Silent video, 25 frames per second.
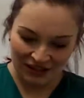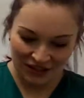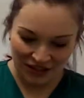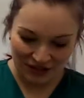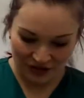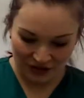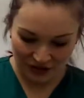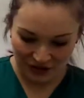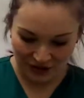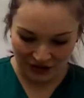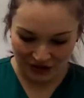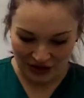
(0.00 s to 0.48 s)

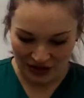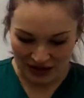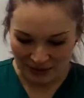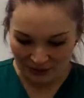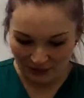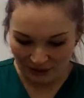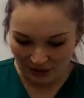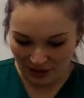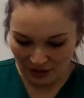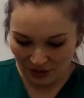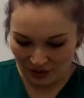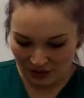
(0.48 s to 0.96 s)
So I'm
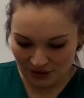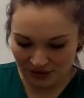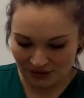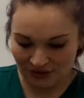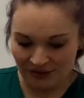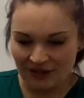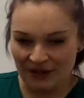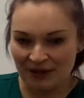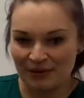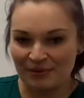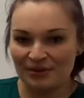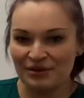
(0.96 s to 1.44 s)
going to use a
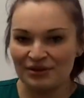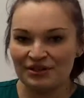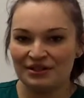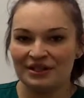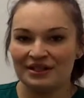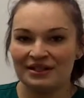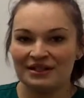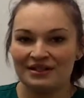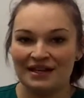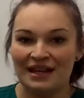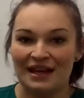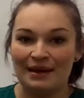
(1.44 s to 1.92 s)
finger brush
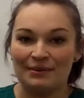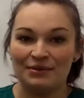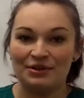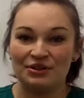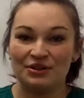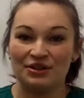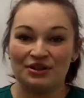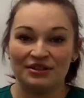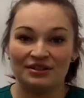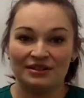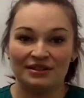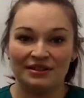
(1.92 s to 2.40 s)
this time,
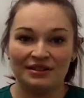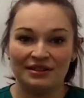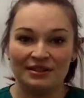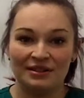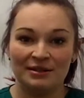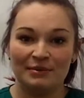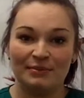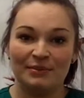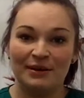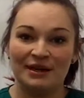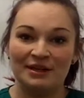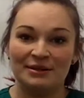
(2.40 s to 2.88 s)
just because this is
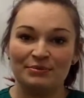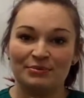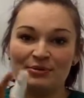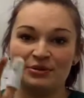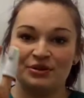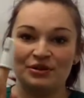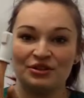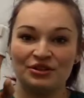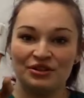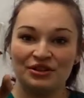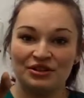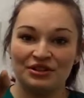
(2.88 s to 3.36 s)
the best
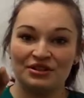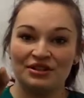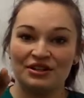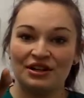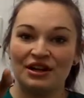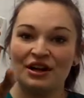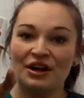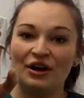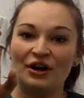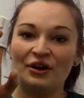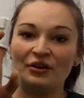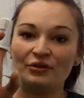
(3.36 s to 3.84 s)
brush to
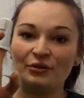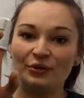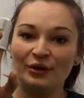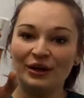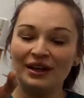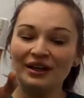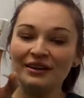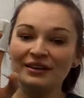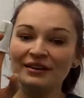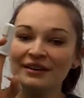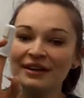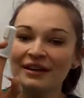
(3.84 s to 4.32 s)
start off
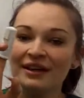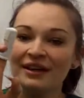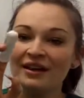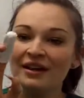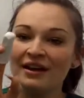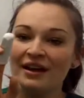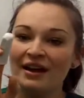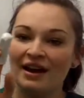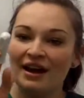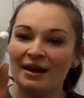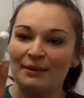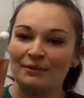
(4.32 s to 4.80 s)
with,
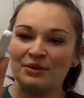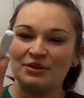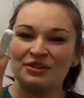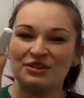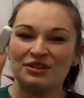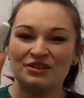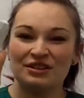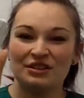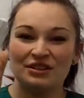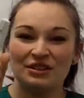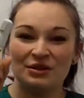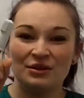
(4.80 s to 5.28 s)
just
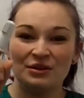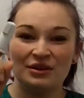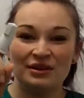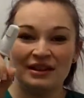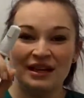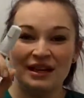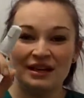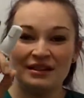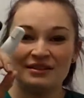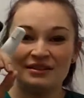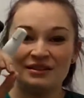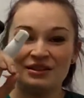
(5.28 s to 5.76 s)
because it
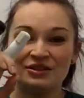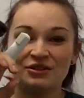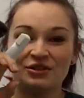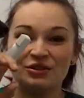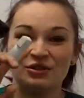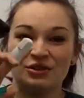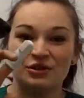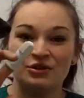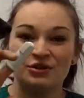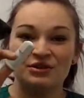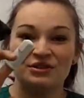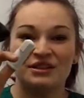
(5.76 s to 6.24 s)
gets the
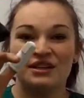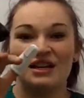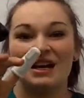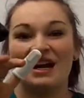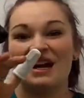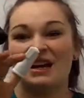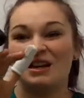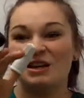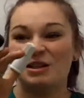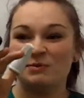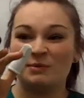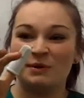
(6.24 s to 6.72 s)
dog used to your
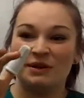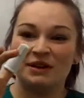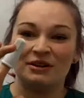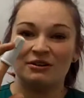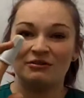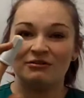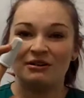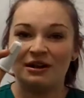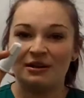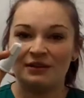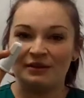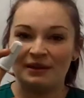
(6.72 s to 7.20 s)
hands being
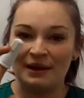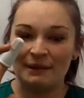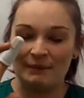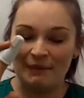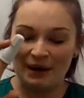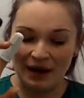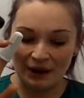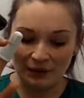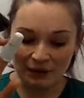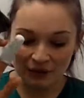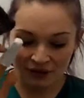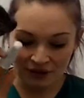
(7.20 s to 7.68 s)
around their
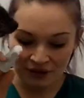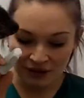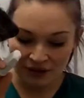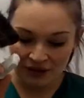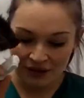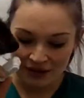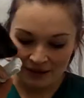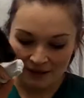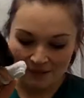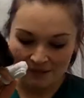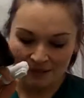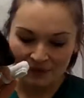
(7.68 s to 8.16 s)
mouth.
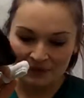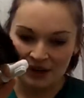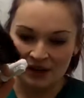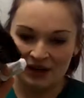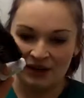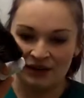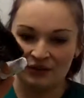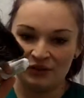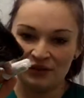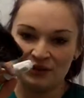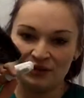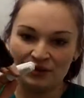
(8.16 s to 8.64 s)

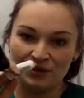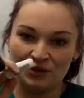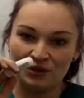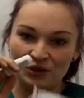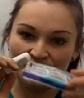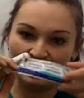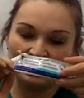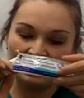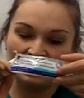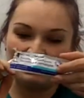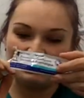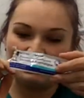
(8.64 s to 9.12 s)
And I've also
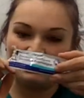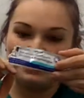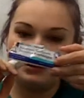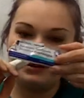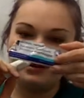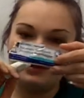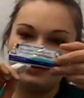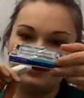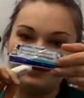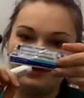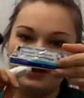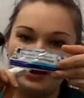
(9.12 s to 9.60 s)
got some
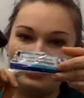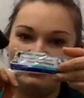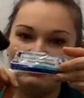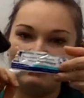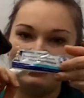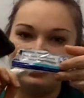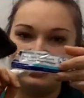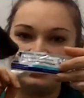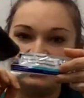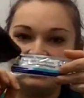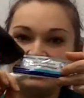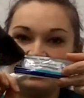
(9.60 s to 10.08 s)

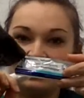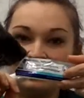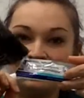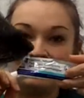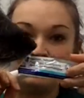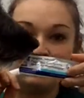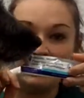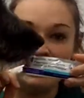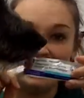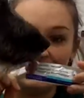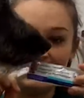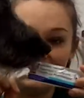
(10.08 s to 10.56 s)
veterinary
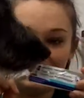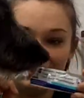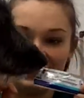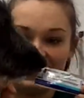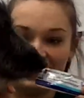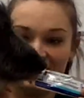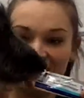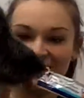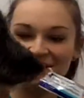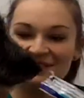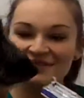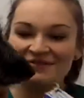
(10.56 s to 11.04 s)
toothpaste
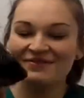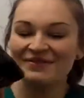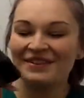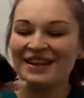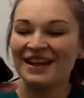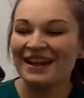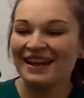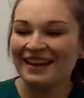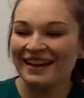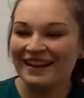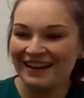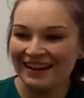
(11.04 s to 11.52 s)
here.
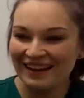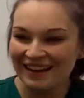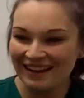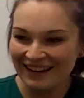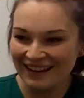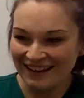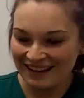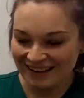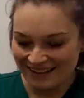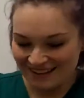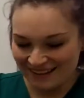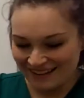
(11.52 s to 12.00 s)

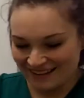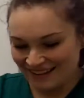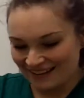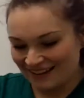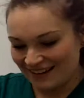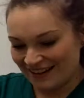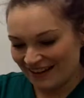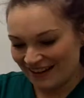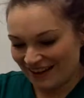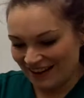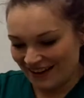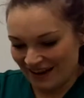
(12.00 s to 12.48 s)

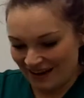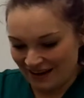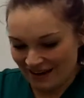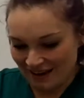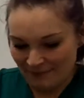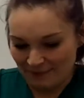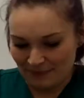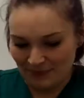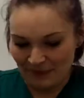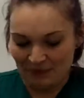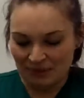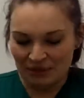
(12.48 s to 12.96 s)

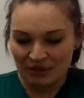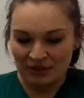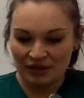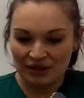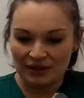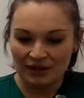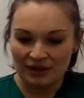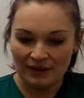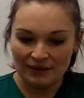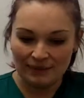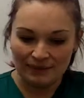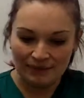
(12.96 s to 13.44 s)
I'm just
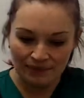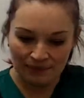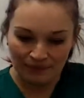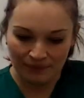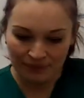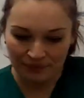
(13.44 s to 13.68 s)
going to